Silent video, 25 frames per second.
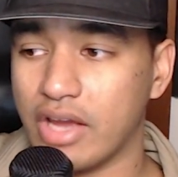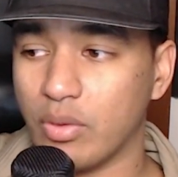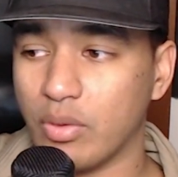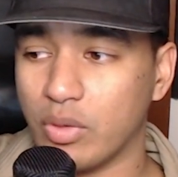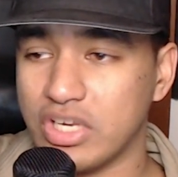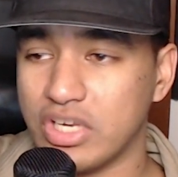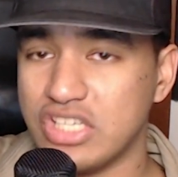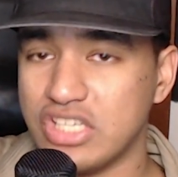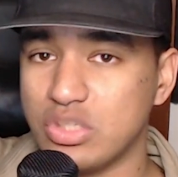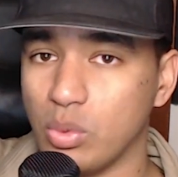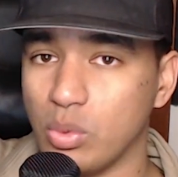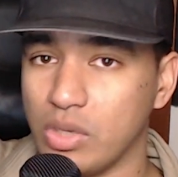What
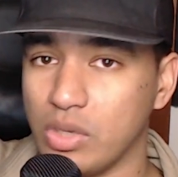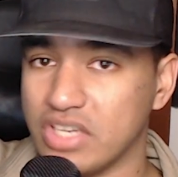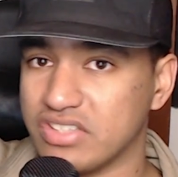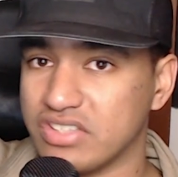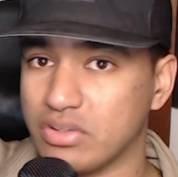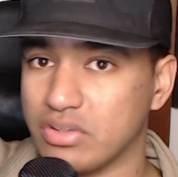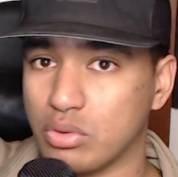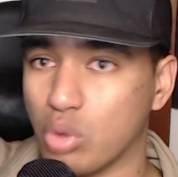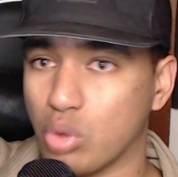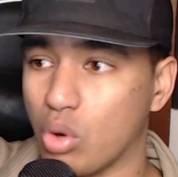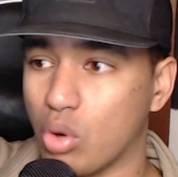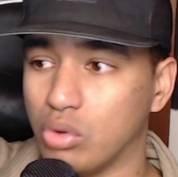he's doing is
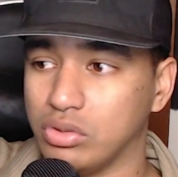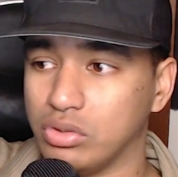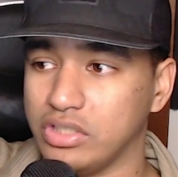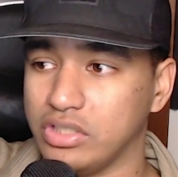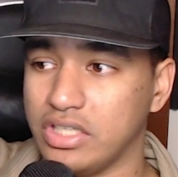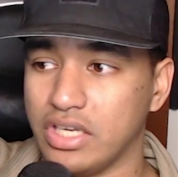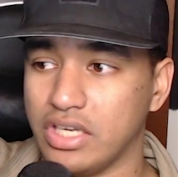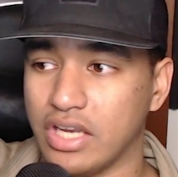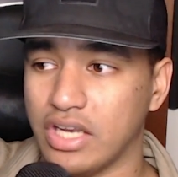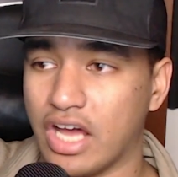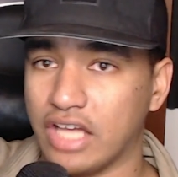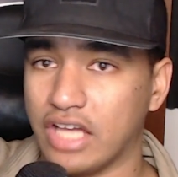
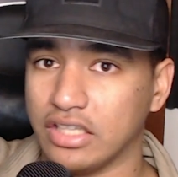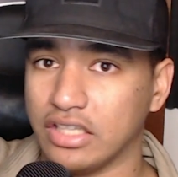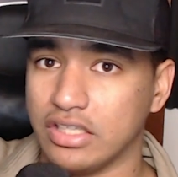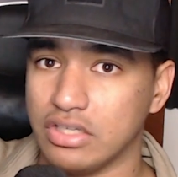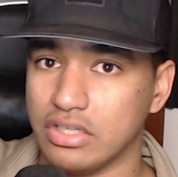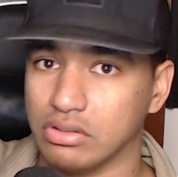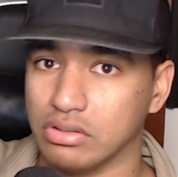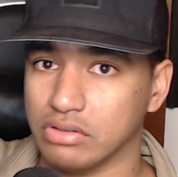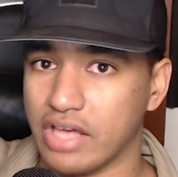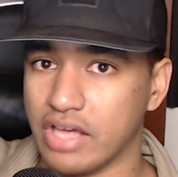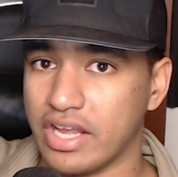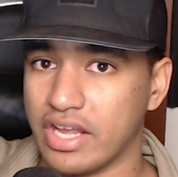totally not
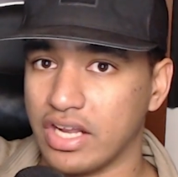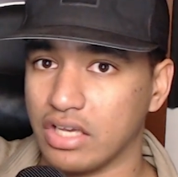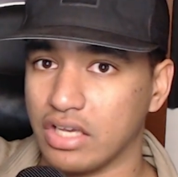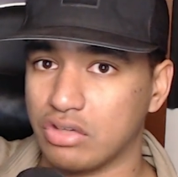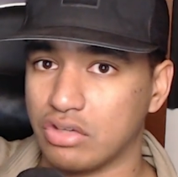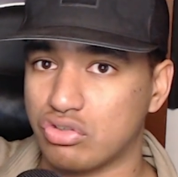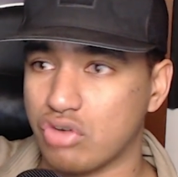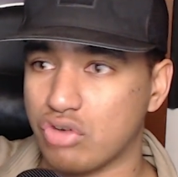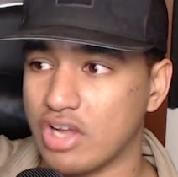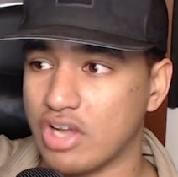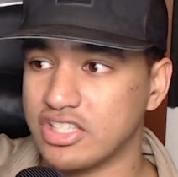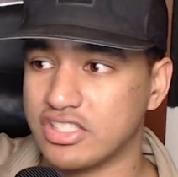legal, and it
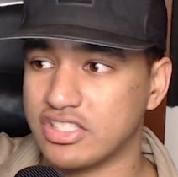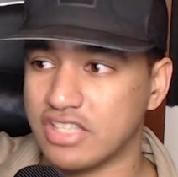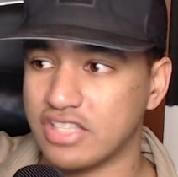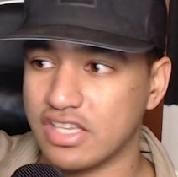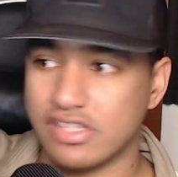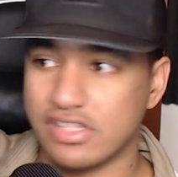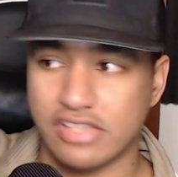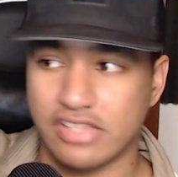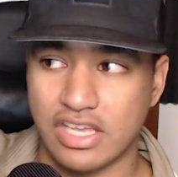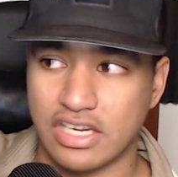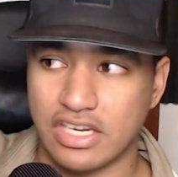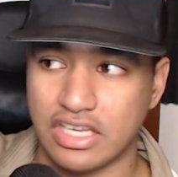
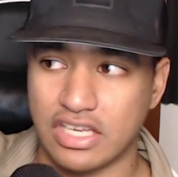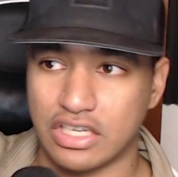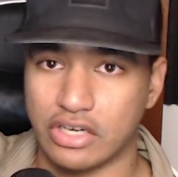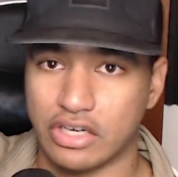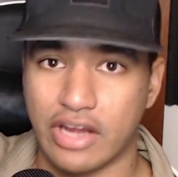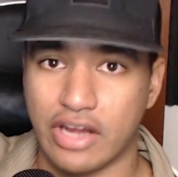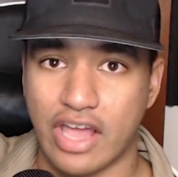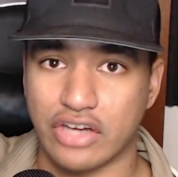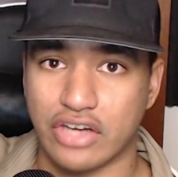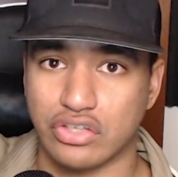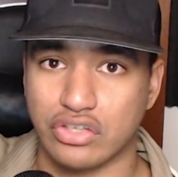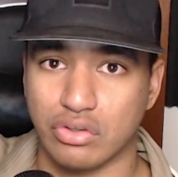transcends any
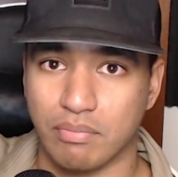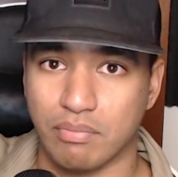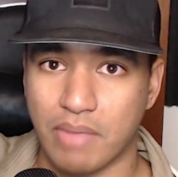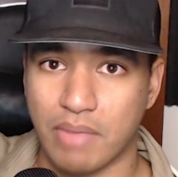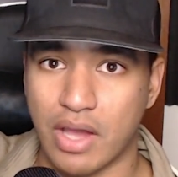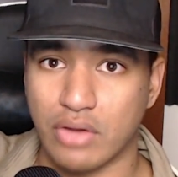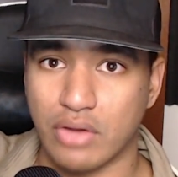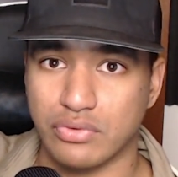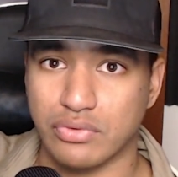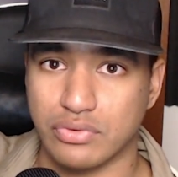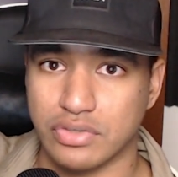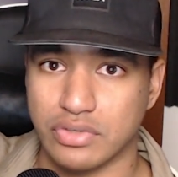international
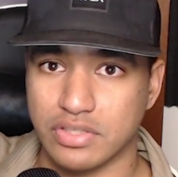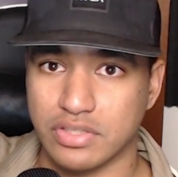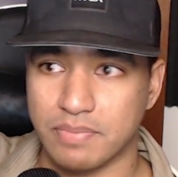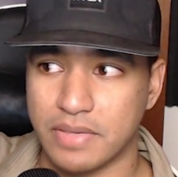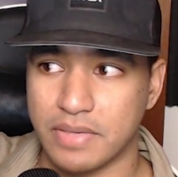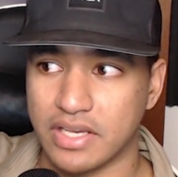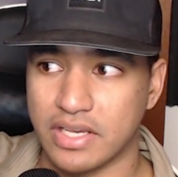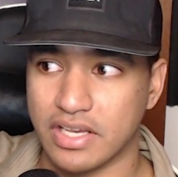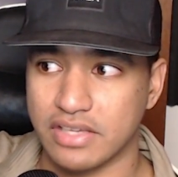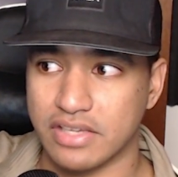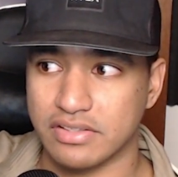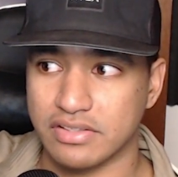boundaries
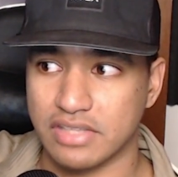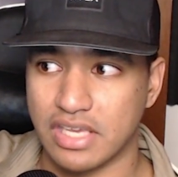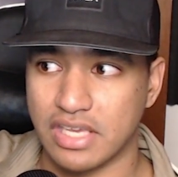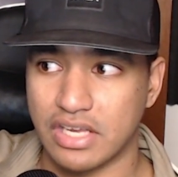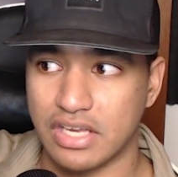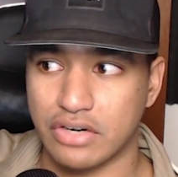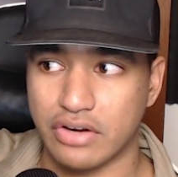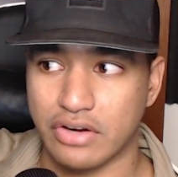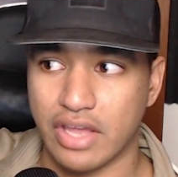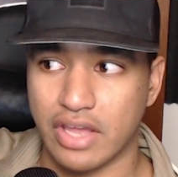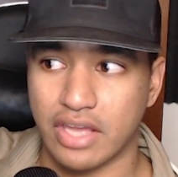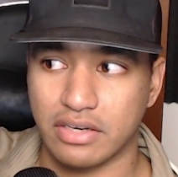because the
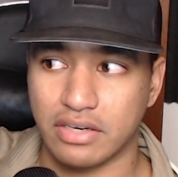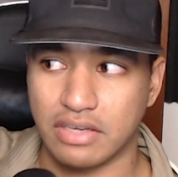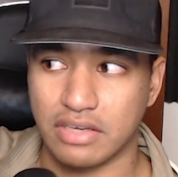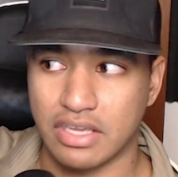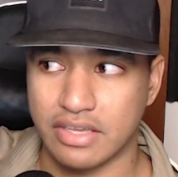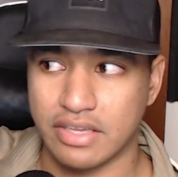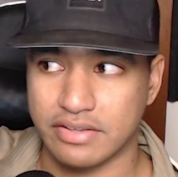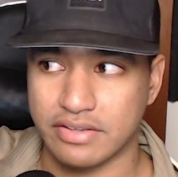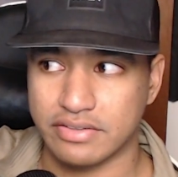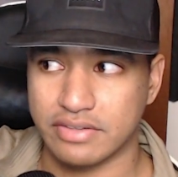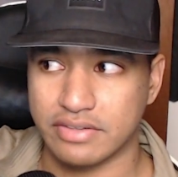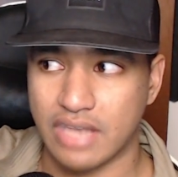internet
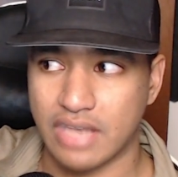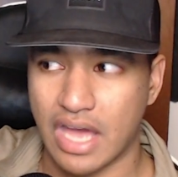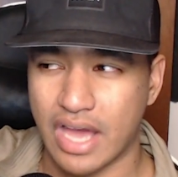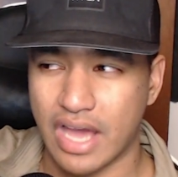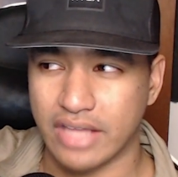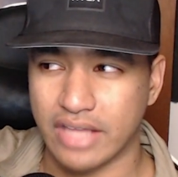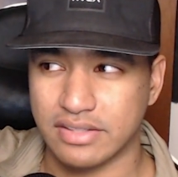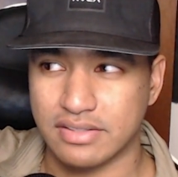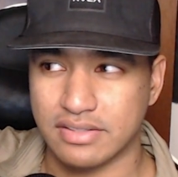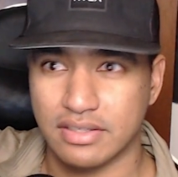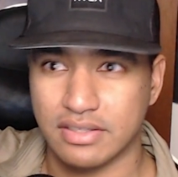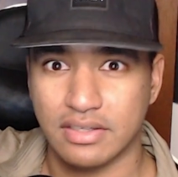is not